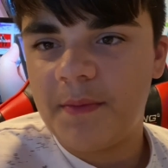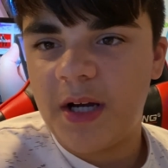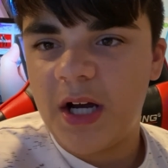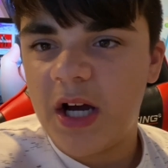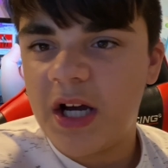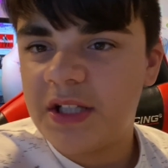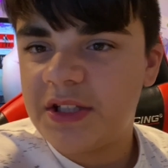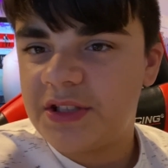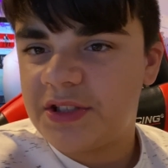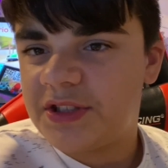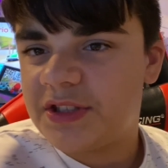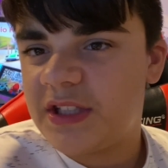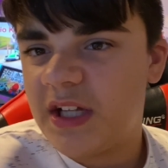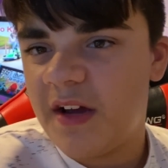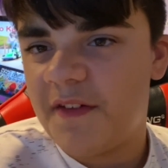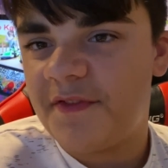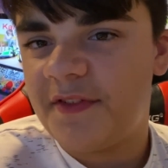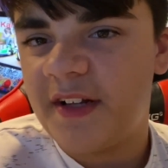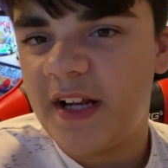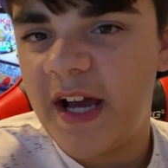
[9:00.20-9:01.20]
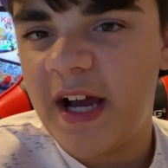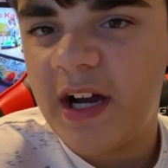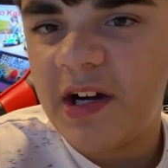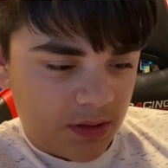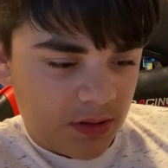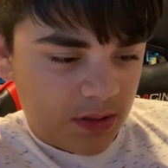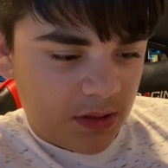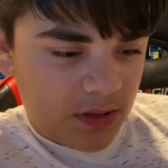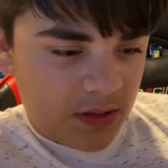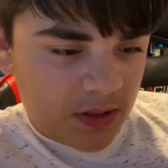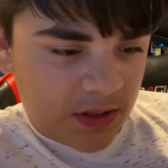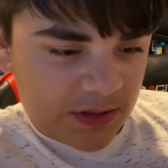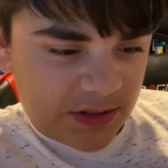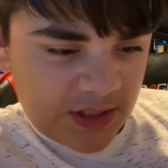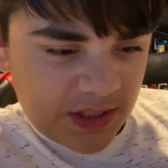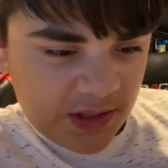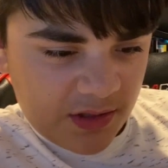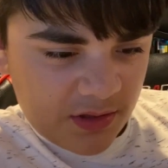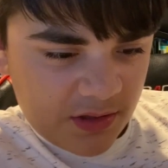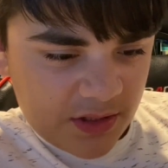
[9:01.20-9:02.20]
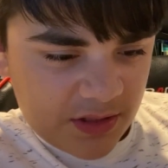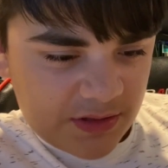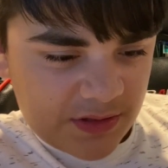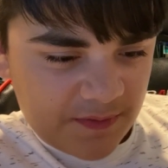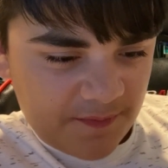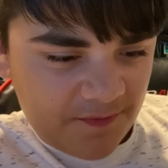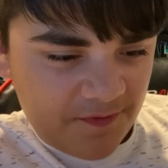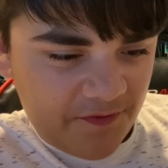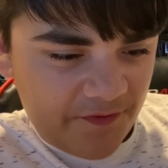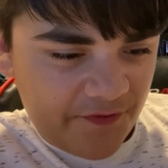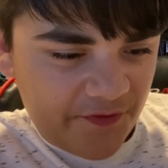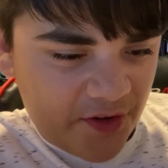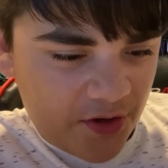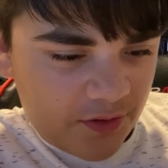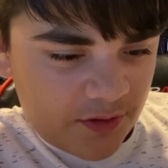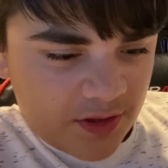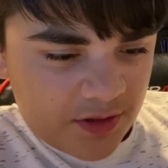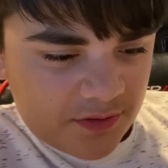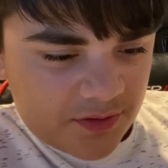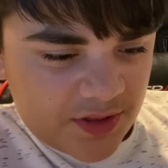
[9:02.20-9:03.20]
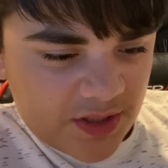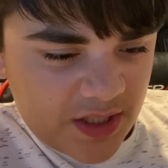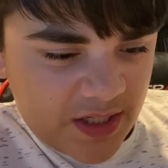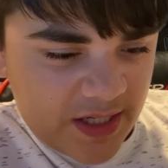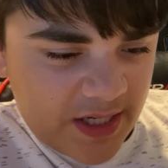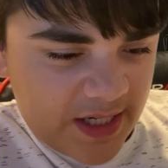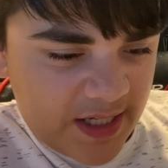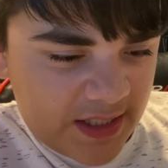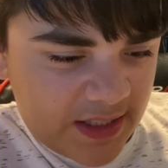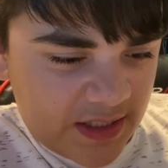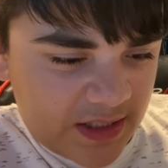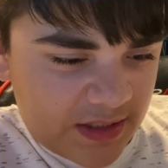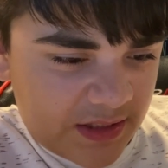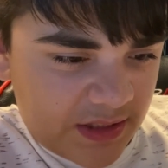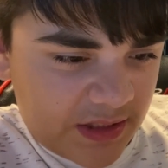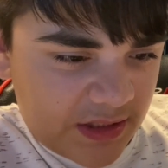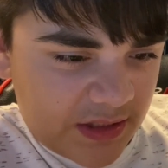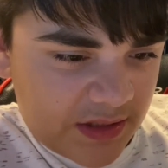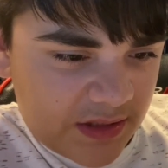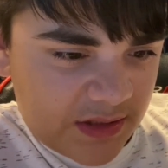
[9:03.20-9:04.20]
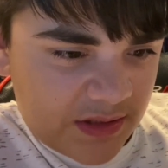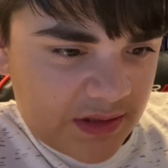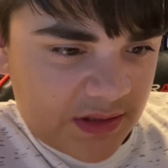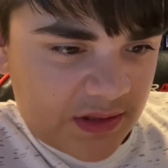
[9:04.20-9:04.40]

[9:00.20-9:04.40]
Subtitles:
other stuff now. Let's take a look at some photos I had on here.